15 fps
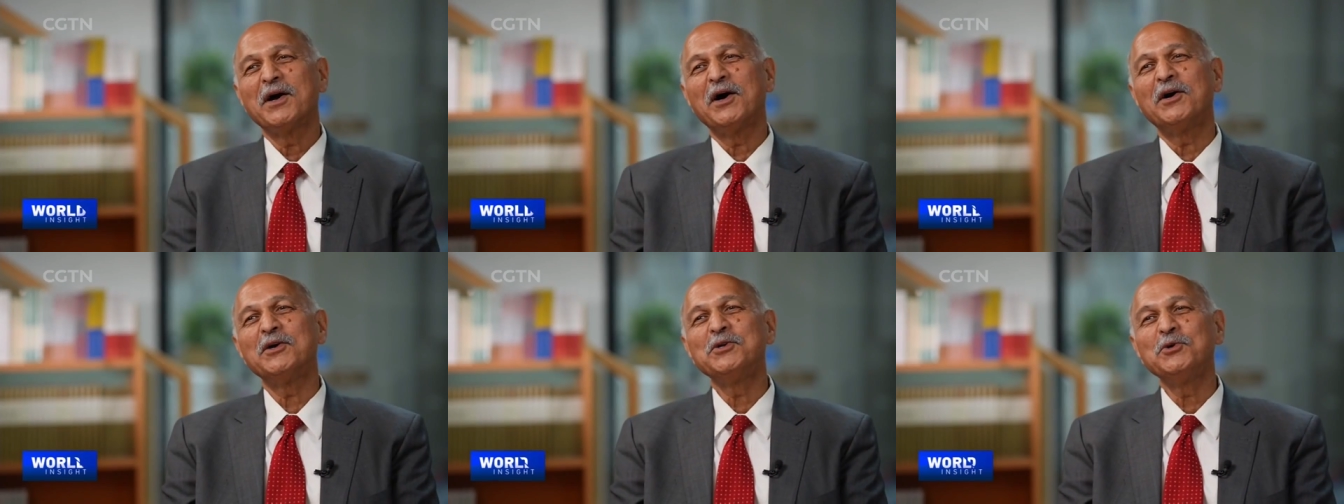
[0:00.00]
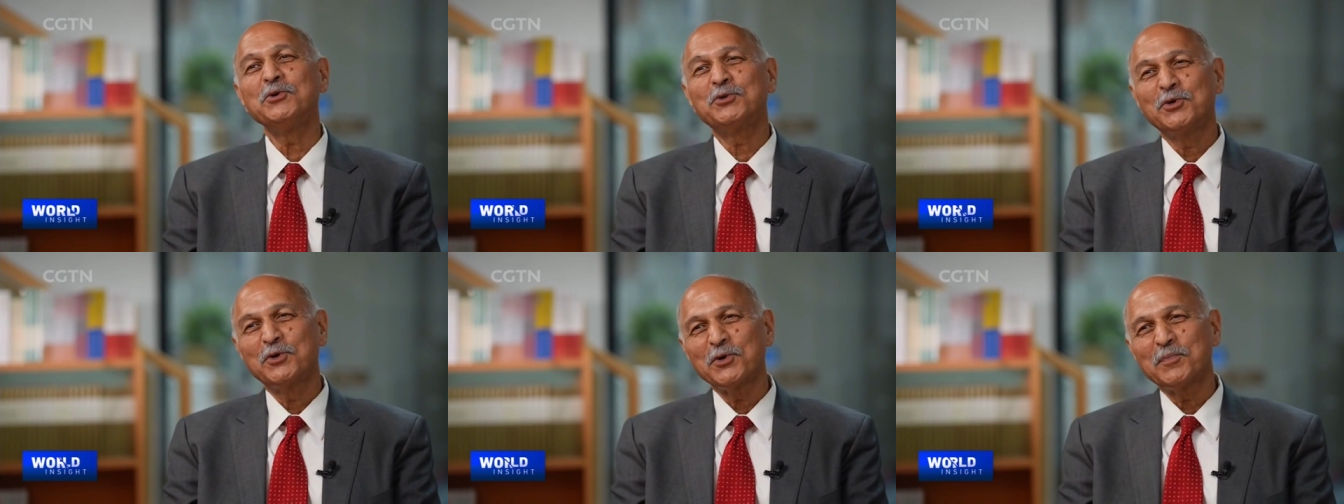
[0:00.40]
a
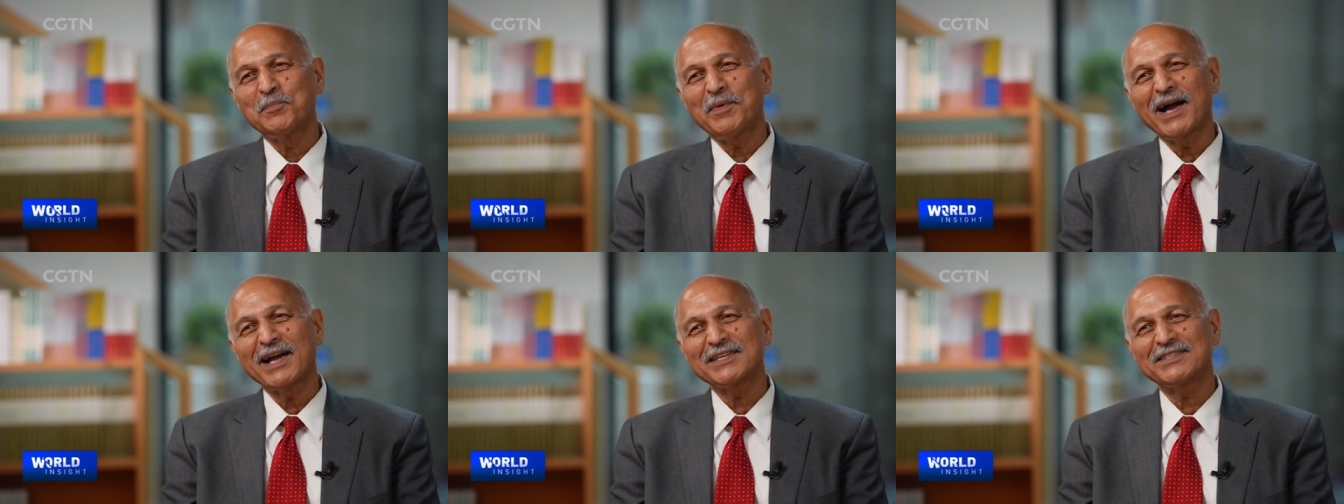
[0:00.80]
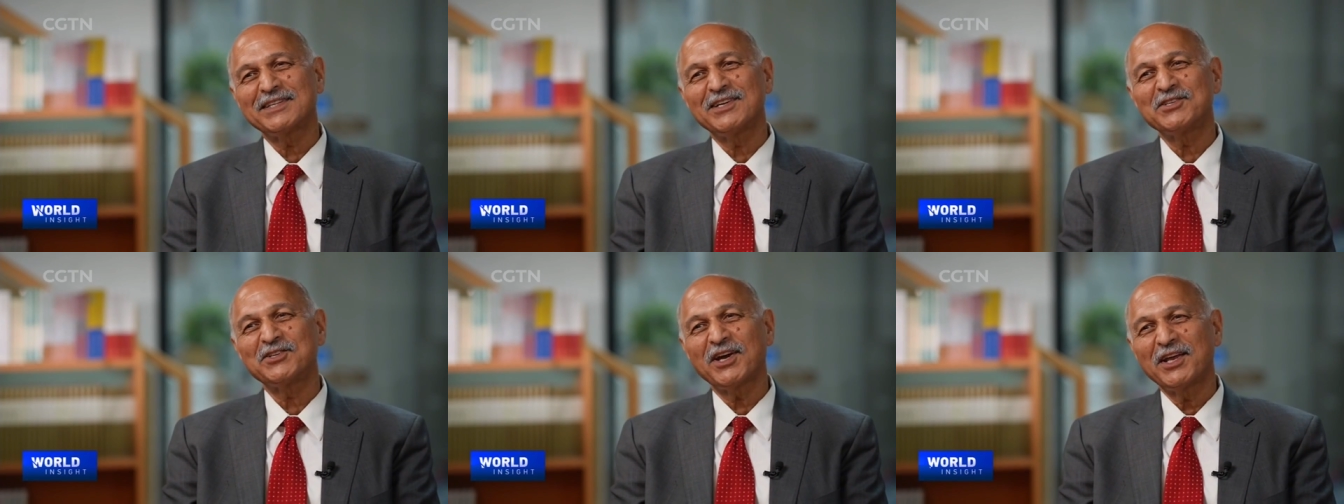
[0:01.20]
youth group,
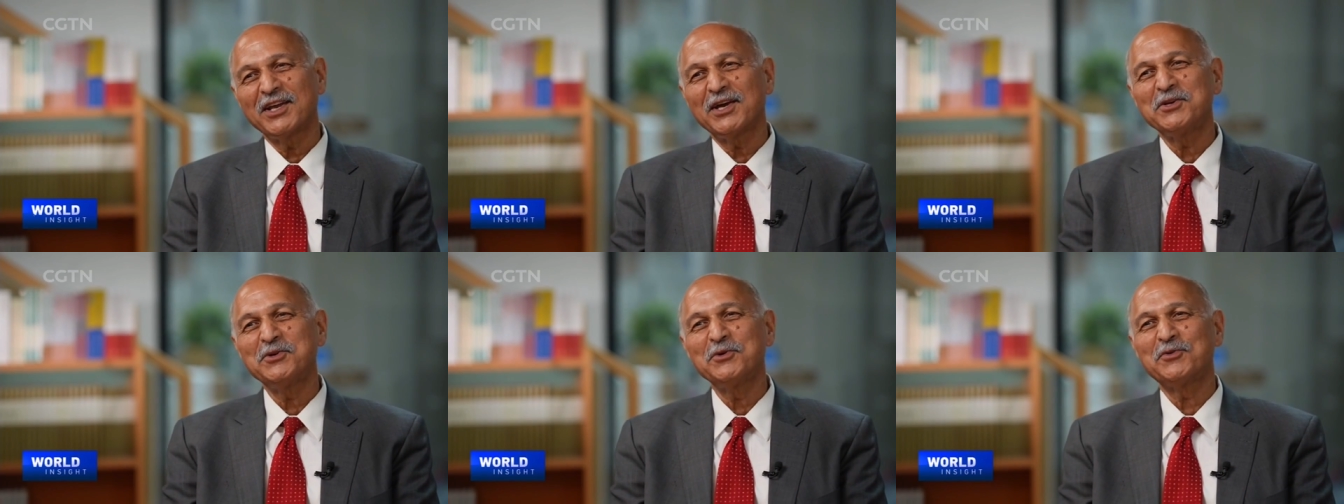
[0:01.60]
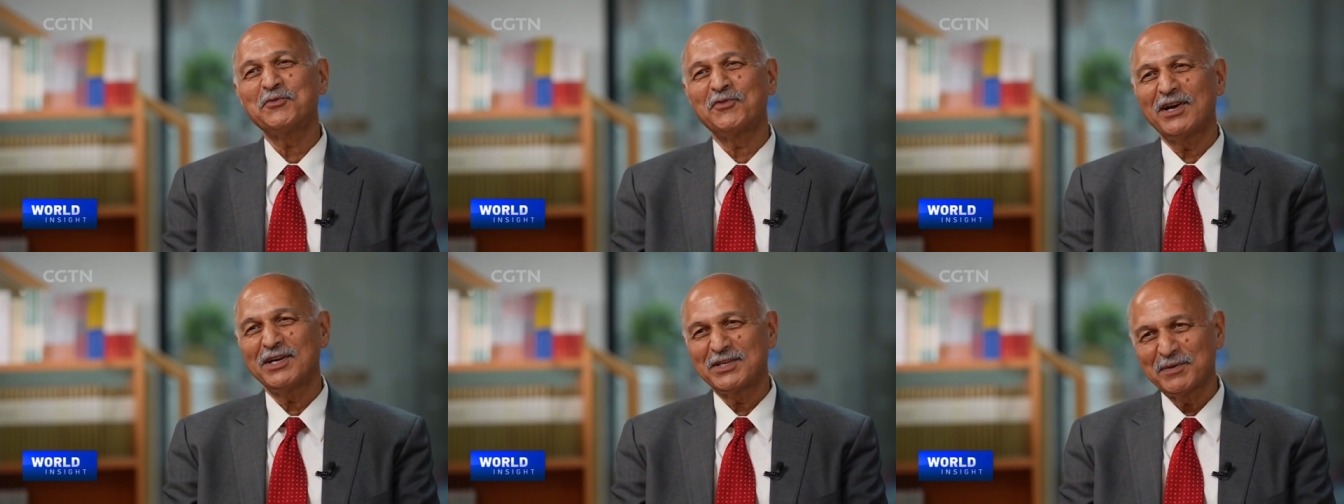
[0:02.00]
Pakistan China Youth
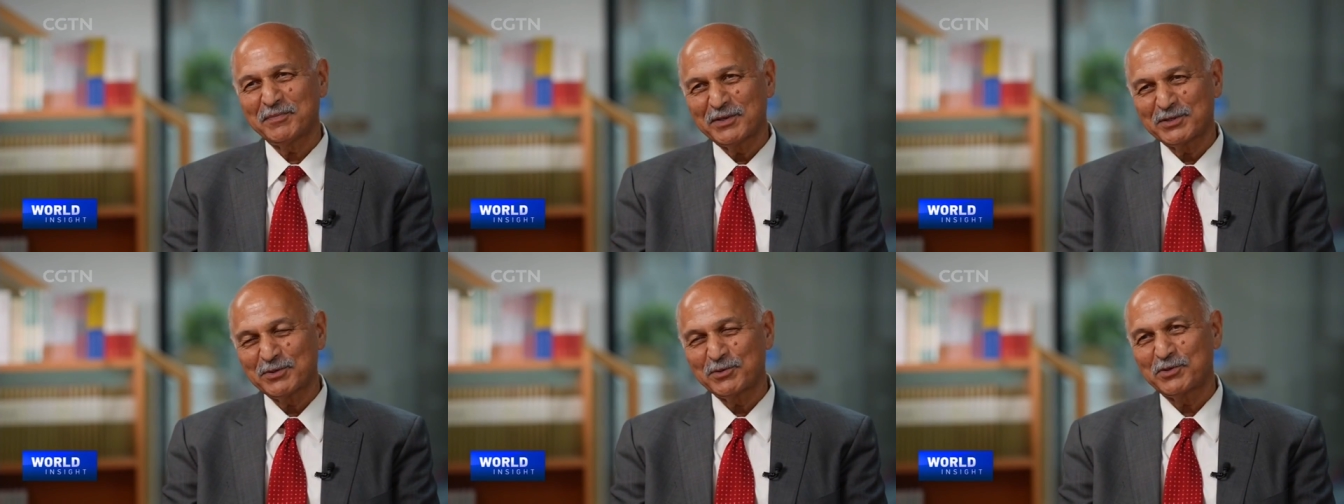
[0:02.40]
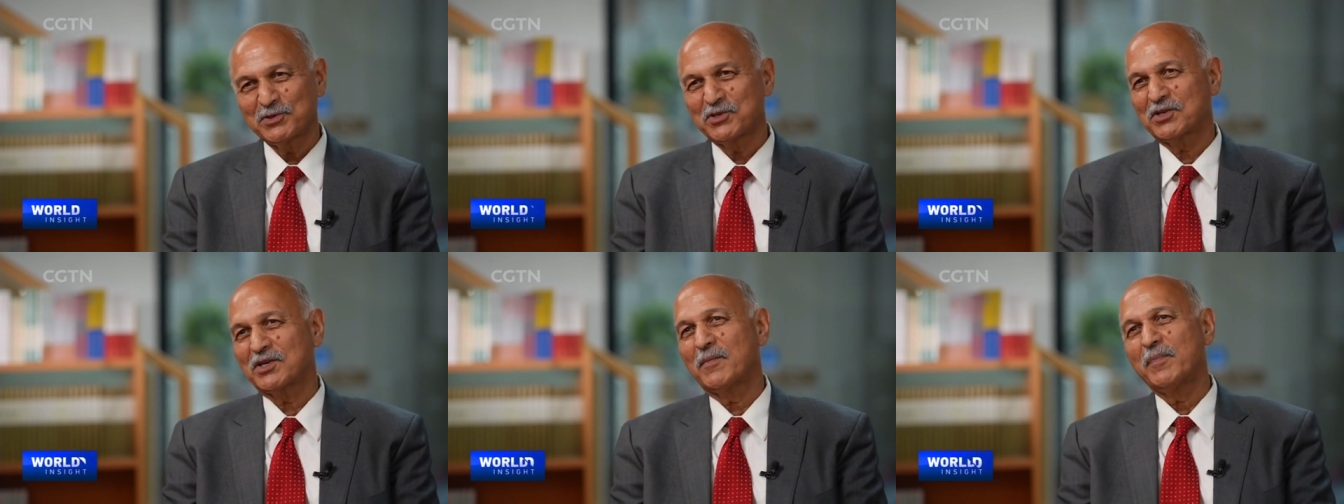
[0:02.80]
Friendship
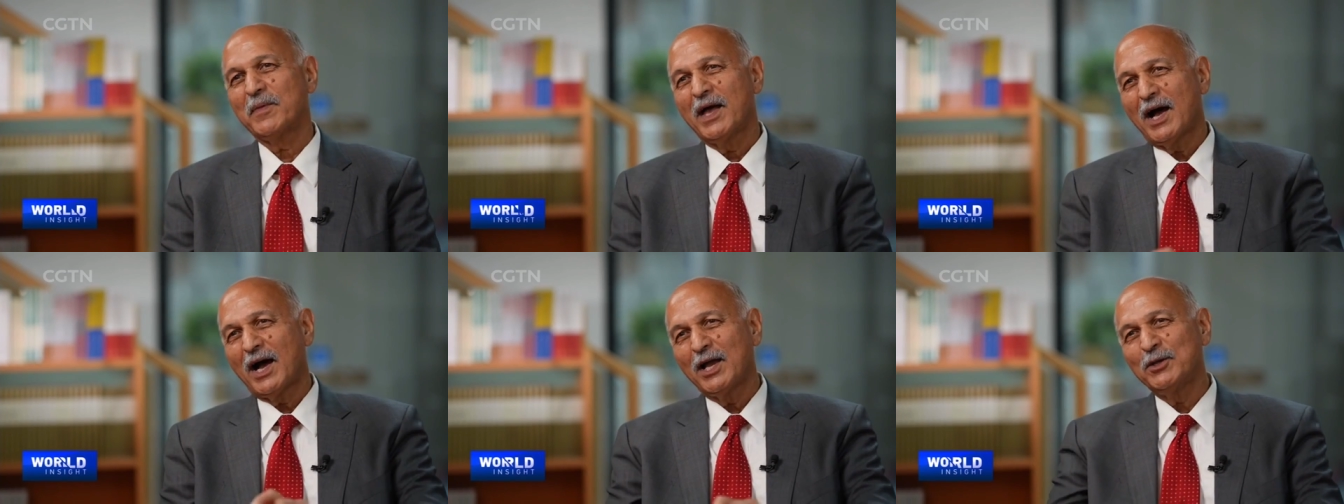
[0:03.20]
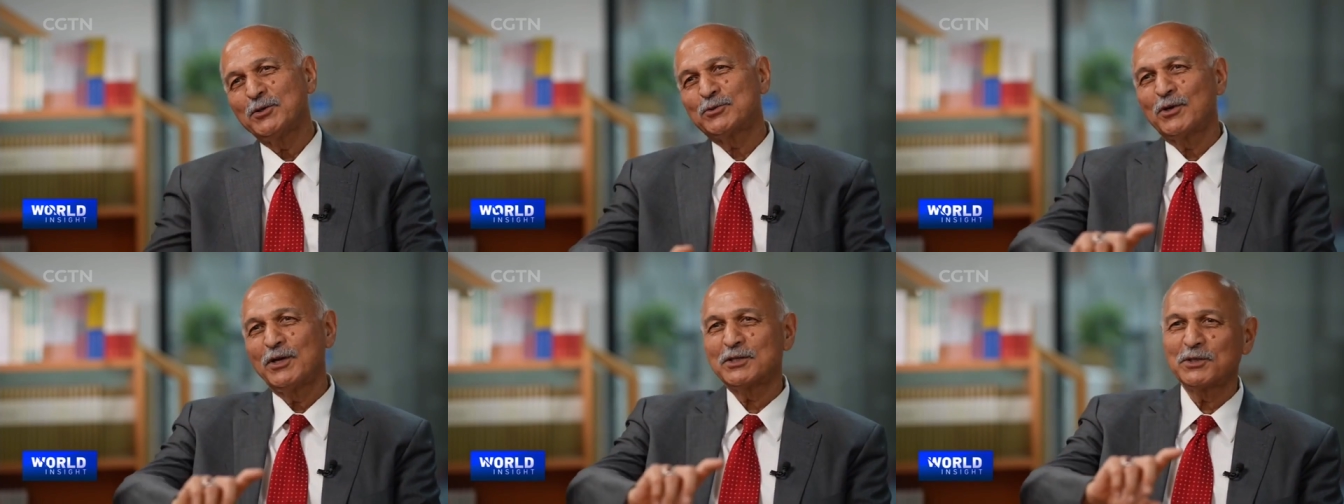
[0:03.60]
Association. I
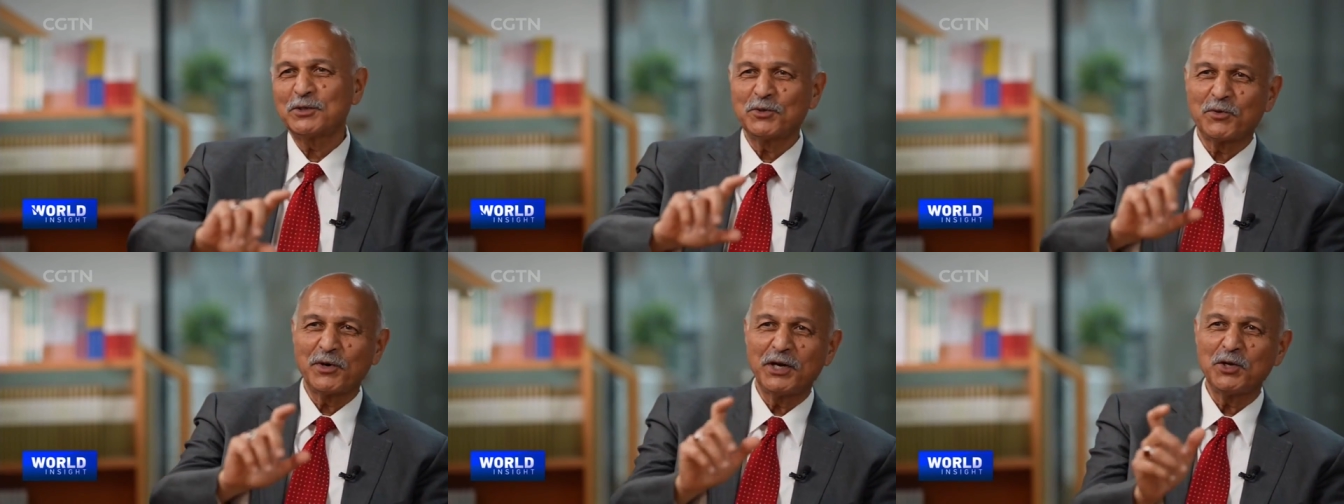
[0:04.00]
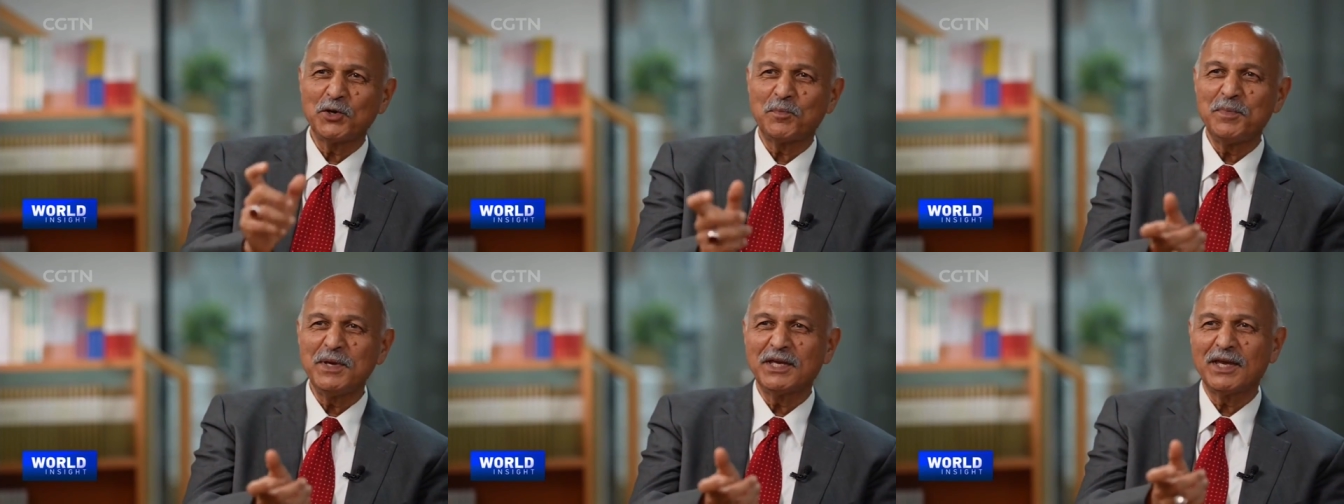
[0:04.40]
used to listen to radio
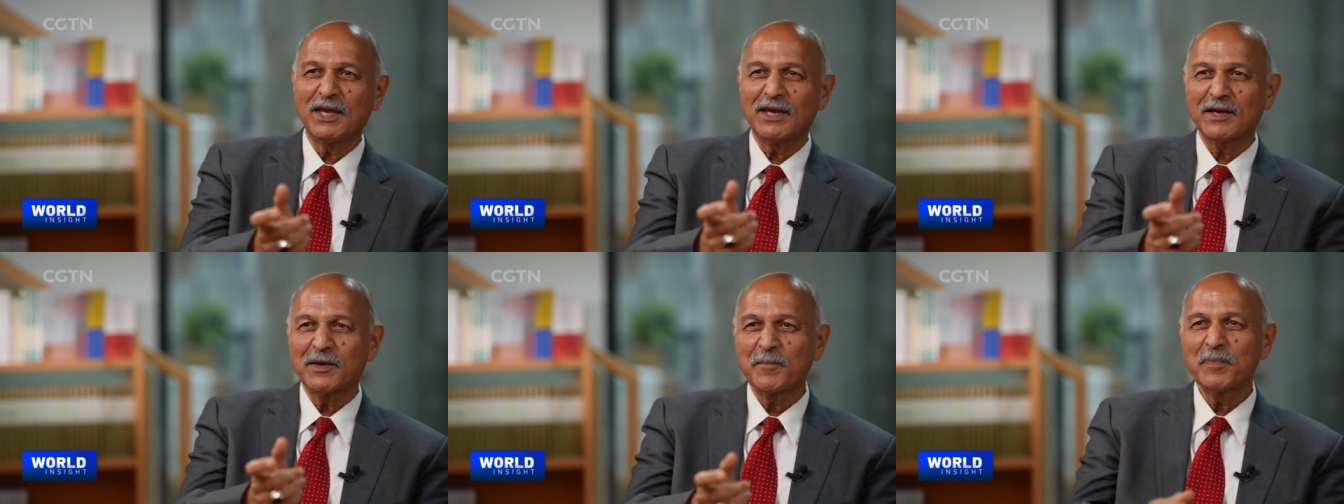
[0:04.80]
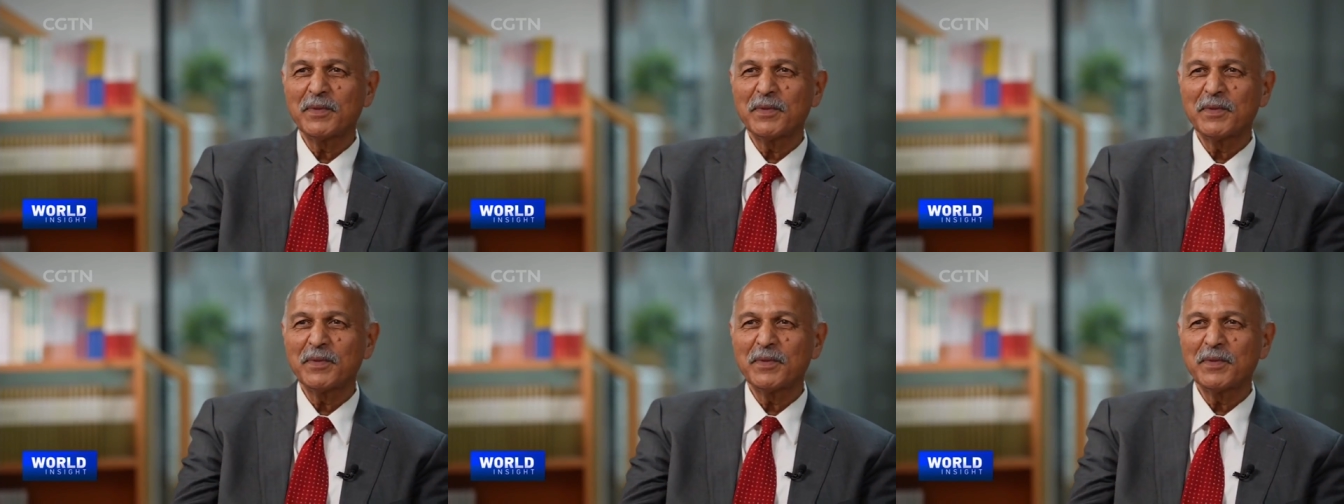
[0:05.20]
Peking.